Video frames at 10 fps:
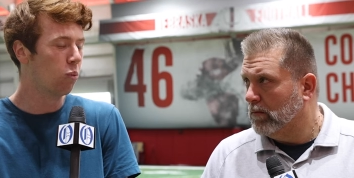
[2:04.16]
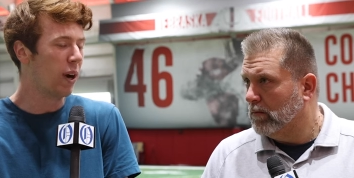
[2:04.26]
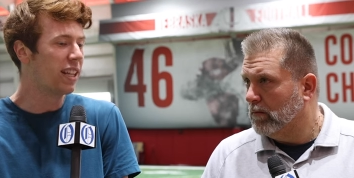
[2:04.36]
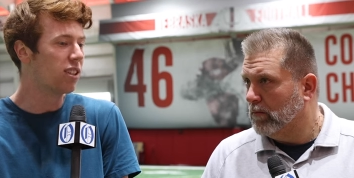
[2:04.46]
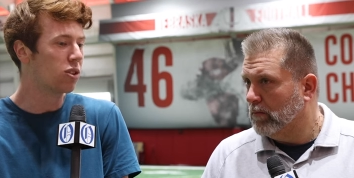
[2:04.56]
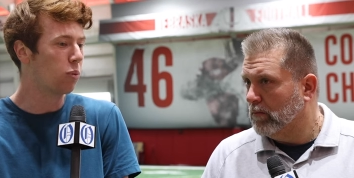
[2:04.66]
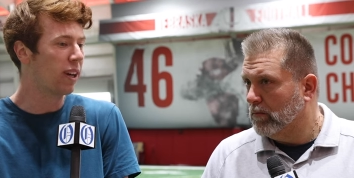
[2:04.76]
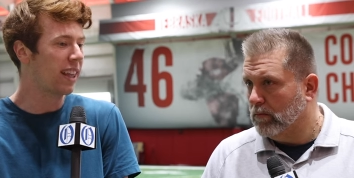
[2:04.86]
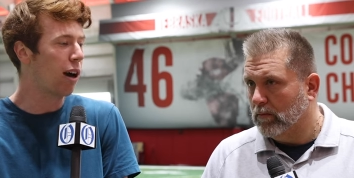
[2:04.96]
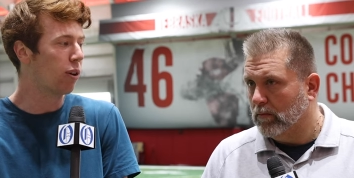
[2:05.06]
Speaker 1: wins
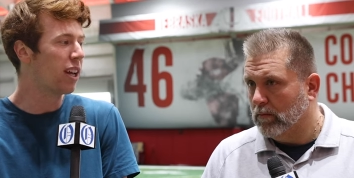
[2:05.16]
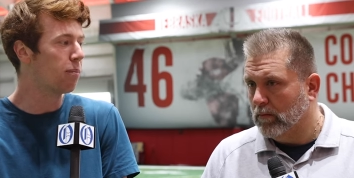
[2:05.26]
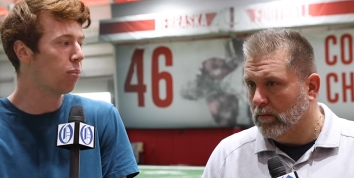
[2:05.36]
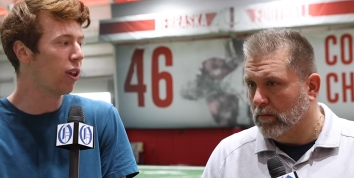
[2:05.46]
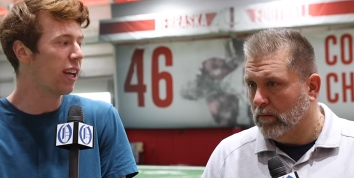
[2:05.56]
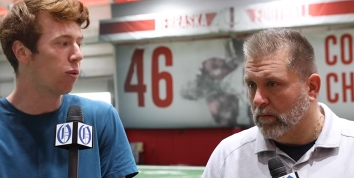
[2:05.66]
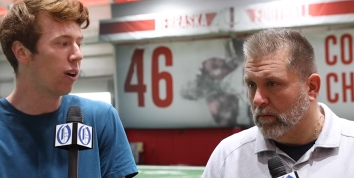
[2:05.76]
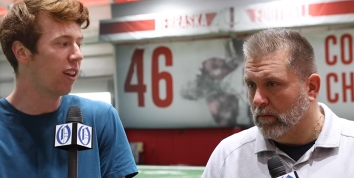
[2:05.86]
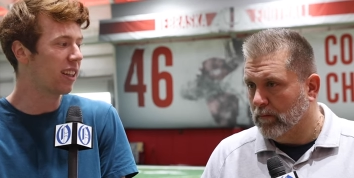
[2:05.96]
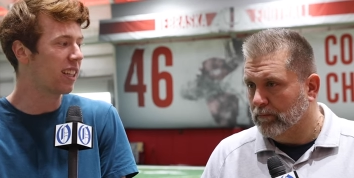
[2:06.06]
without him playing
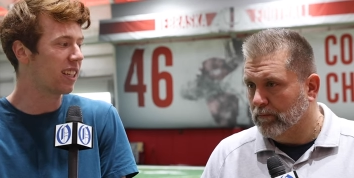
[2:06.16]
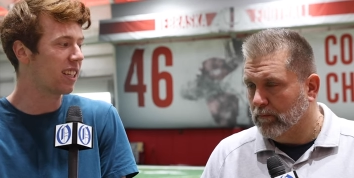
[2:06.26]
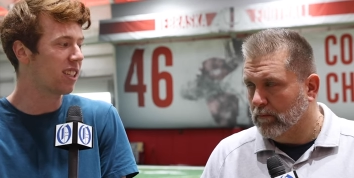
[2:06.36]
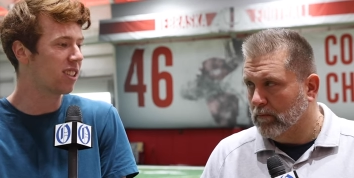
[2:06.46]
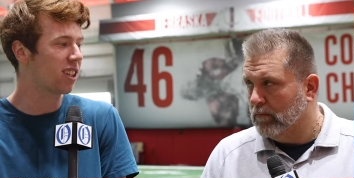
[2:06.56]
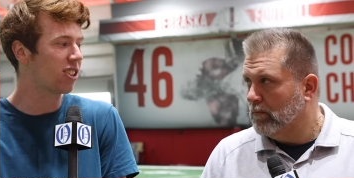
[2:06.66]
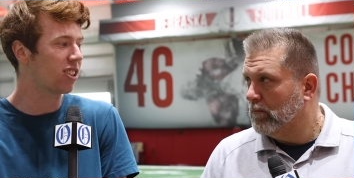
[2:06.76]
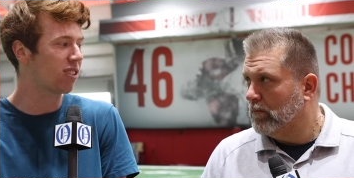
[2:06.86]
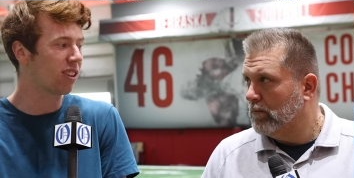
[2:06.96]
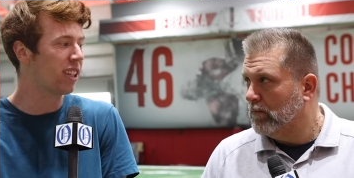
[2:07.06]
well. I think he's such
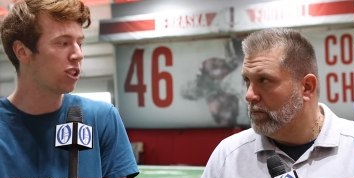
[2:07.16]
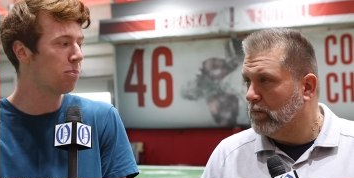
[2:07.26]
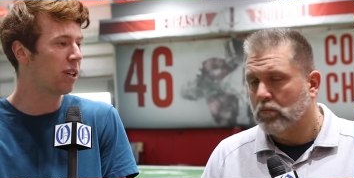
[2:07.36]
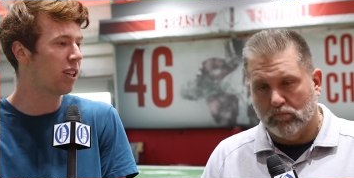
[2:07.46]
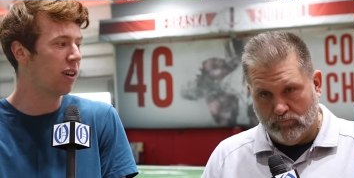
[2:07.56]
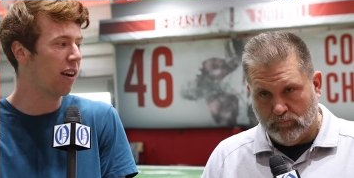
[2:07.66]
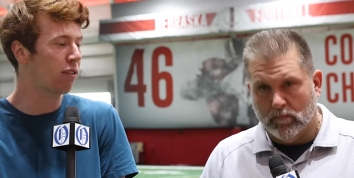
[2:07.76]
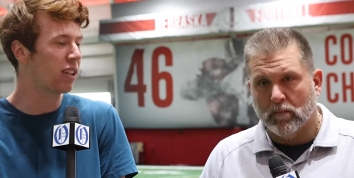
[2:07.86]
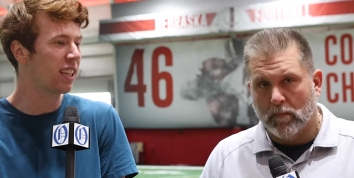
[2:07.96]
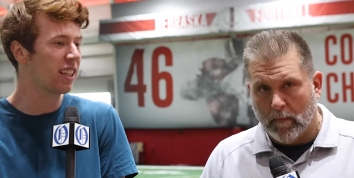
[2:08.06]
a linchpin in
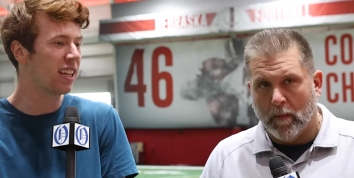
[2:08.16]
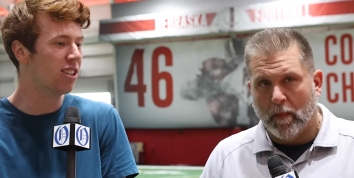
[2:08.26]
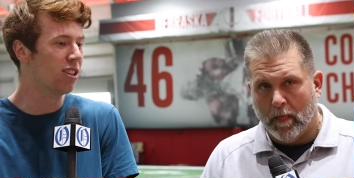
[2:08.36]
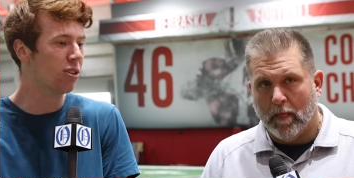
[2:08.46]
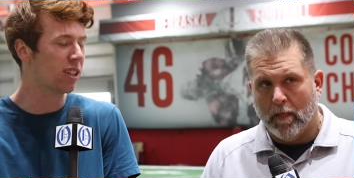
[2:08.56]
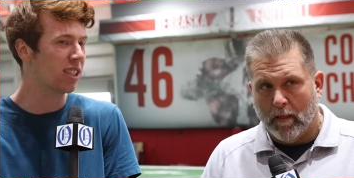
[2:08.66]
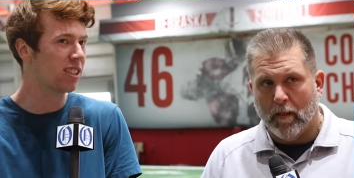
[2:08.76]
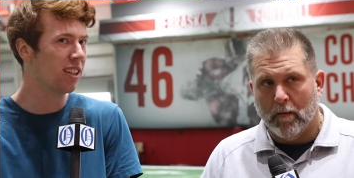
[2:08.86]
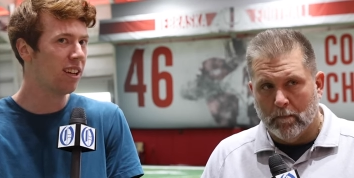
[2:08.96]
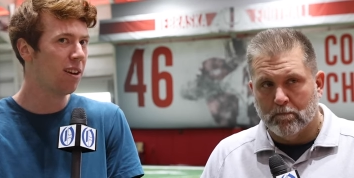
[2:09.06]
everything they do.
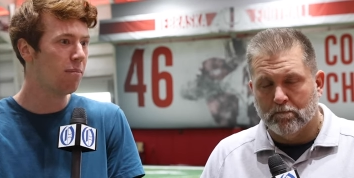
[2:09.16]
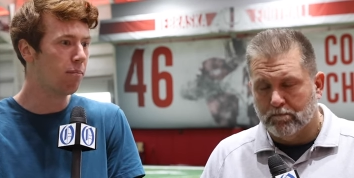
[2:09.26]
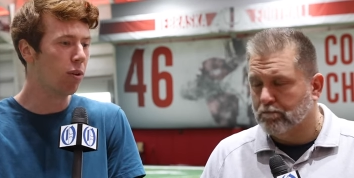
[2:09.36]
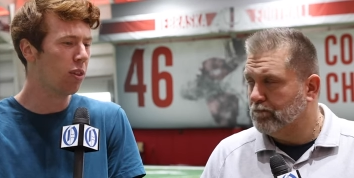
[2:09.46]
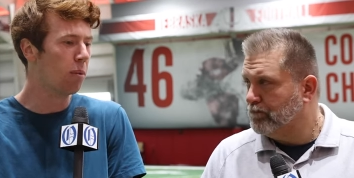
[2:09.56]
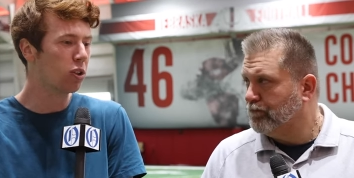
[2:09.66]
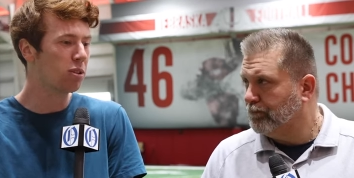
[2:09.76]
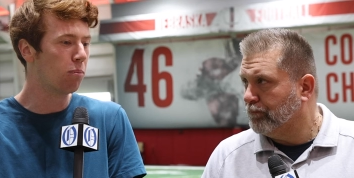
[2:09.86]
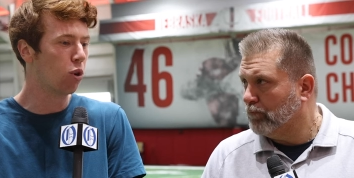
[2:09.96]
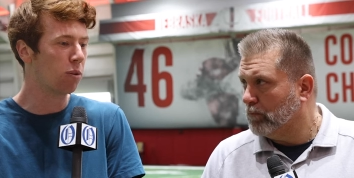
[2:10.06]
He's m- the
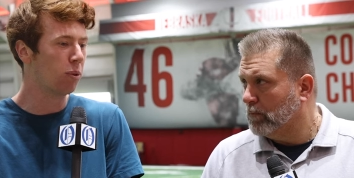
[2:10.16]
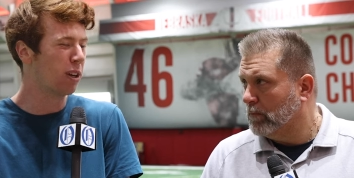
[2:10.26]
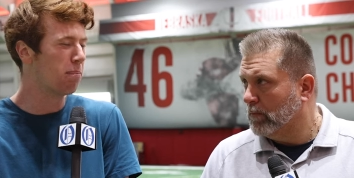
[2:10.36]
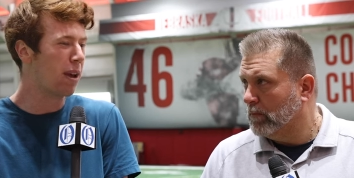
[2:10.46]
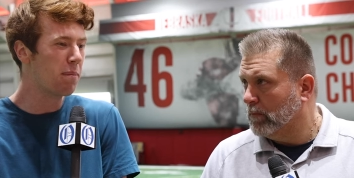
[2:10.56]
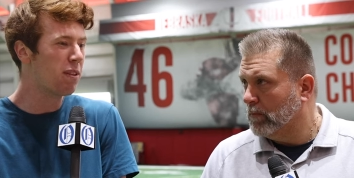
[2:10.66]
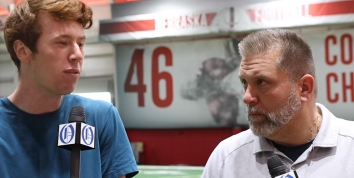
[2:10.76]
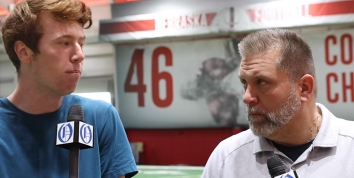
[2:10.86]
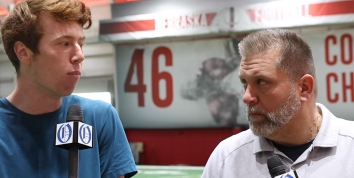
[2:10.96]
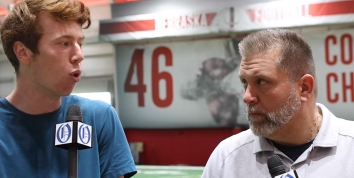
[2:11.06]
most important player, maybe
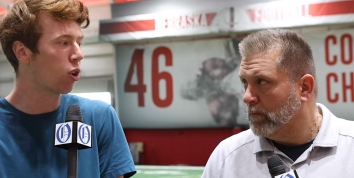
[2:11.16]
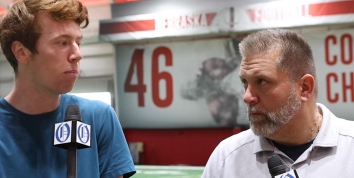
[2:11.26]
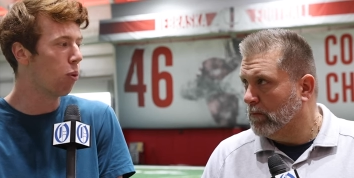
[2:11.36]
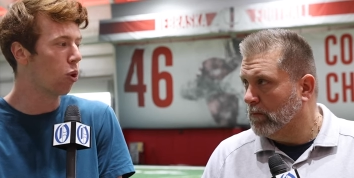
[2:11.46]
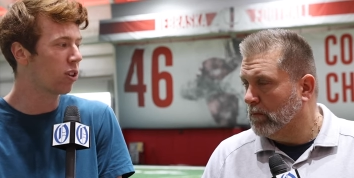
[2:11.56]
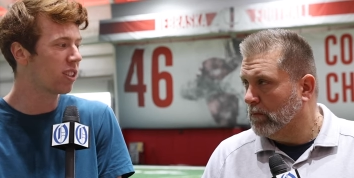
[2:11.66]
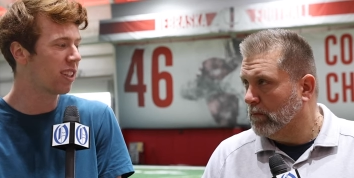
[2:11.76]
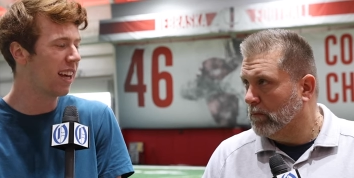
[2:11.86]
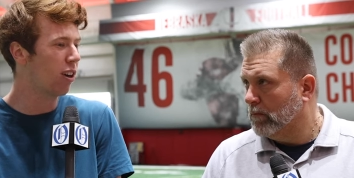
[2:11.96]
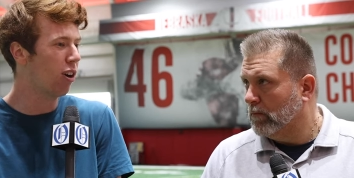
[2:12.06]
even more important
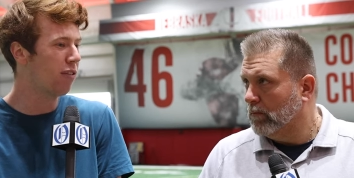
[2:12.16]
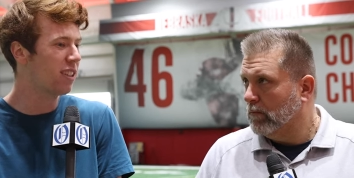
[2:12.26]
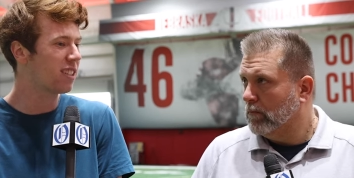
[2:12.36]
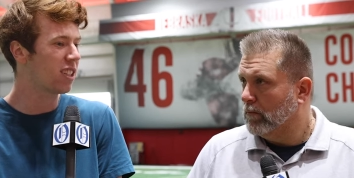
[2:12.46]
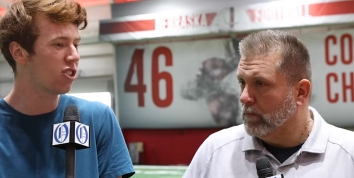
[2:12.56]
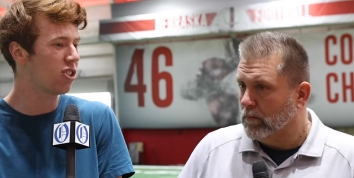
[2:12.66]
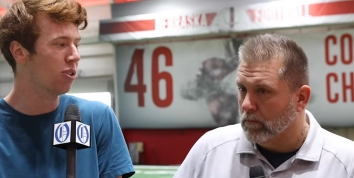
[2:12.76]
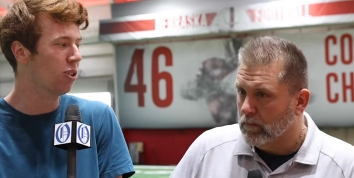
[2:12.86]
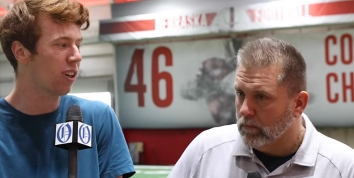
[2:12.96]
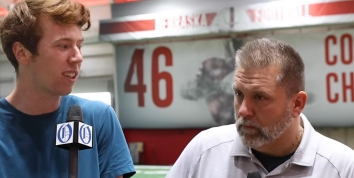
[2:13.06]
to that offense than
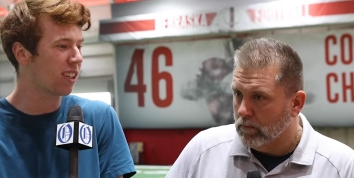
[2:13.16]
Shedeur. I